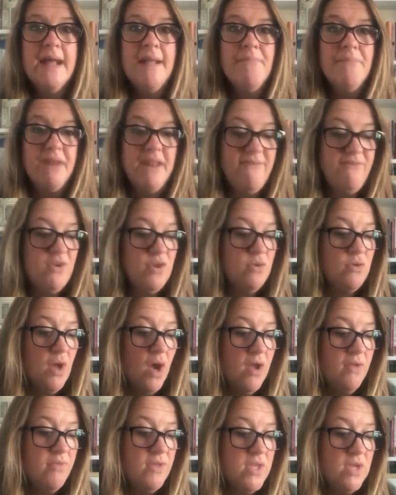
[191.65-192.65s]
But if you
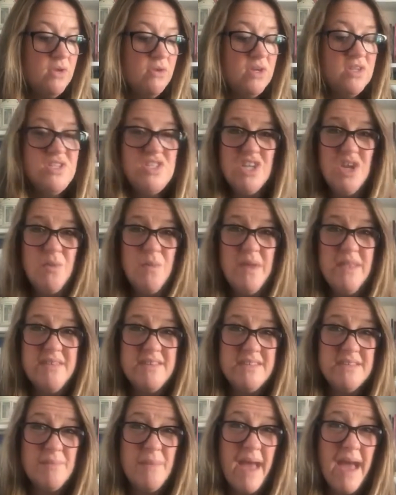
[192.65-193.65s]
know that you could do with
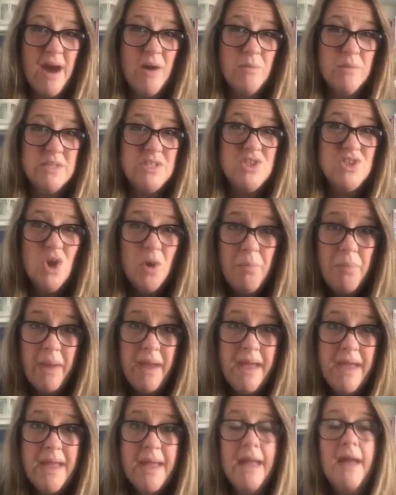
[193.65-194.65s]
some help with
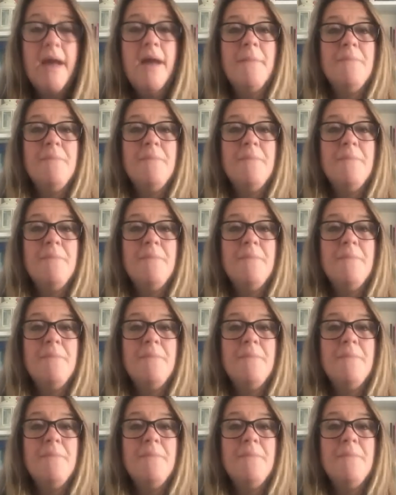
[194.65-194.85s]
shopping,